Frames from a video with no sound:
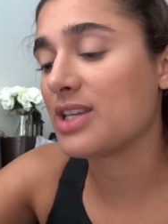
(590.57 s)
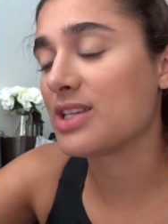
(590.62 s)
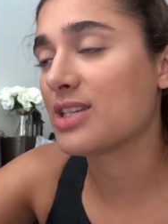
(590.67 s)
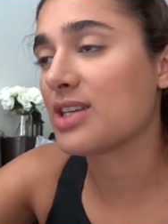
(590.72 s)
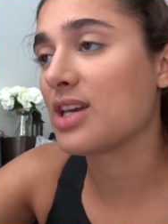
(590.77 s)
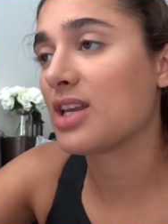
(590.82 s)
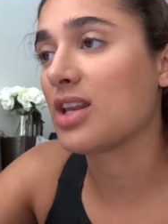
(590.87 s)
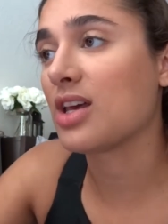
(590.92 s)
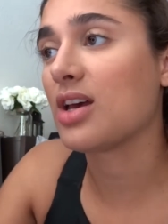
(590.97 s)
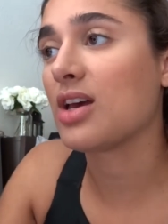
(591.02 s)
is
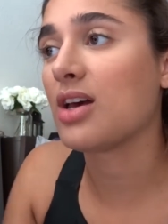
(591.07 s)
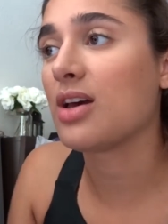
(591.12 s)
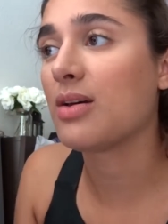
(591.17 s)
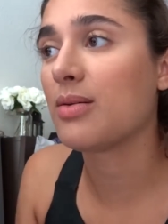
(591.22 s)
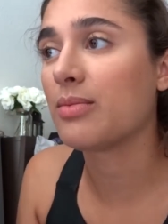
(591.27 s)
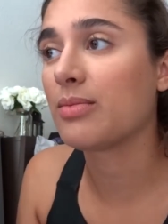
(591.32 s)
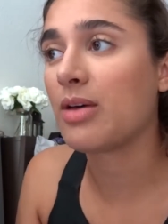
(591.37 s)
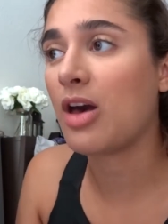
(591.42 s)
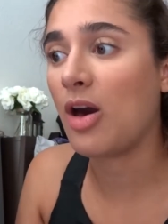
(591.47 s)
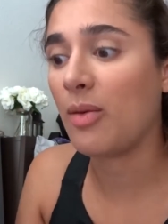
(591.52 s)
gonna
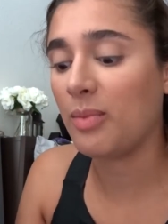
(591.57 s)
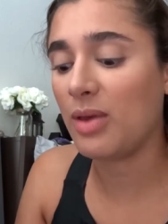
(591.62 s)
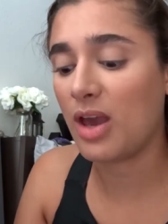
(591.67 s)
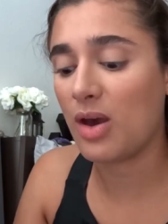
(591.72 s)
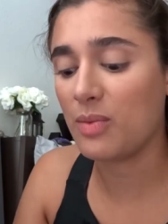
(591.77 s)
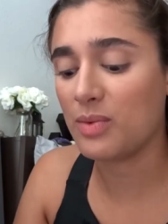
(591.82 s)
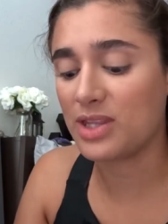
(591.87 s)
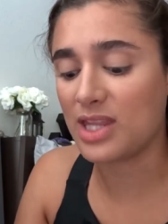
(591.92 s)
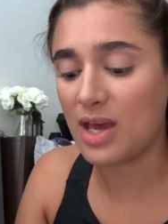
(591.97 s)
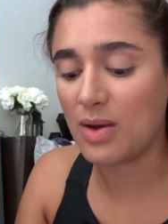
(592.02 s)
um, help me
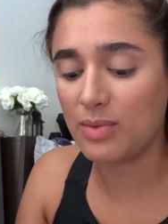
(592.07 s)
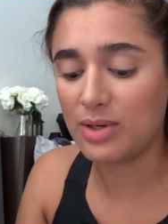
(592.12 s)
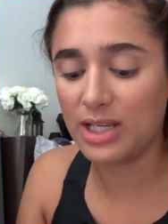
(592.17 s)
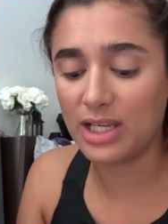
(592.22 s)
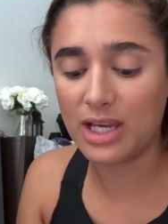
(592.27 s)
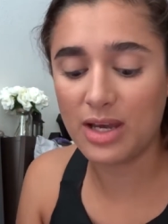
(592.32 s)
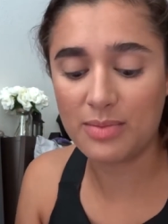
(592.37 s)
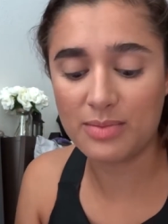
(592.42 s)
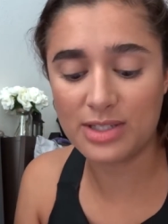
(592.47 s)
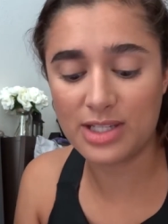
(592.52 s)
out with that when he
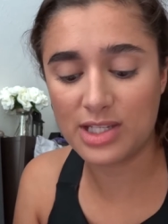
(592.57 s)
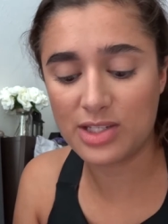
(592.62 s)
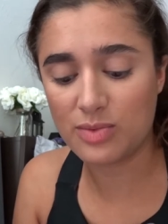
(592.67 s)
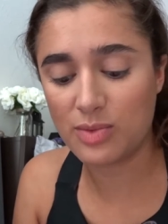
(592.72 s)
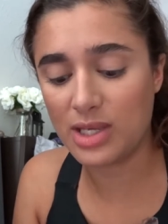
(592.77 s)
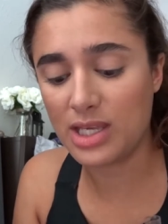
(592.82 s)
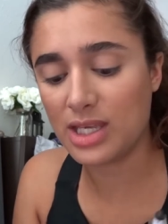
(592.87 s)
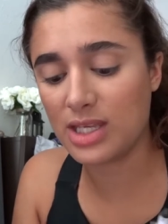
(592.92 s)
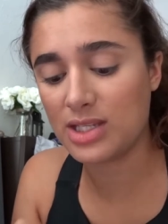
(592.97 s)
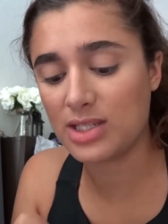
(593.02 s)
comes this
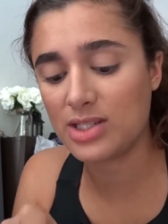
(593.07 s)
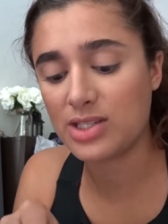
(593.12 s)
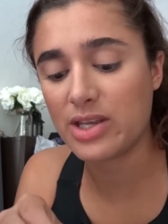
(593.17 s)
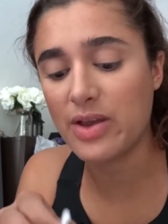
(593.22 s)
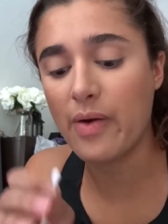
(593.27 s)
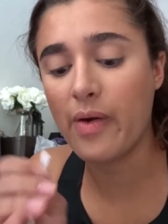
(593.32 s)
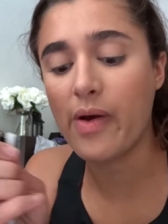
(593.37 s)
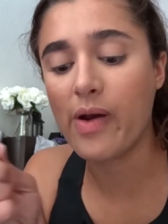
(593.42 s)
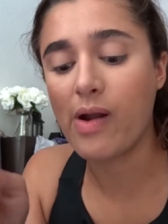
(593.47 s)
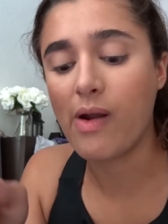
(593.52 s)
weekend,
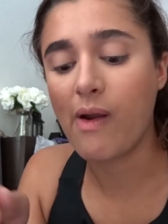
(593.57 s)
so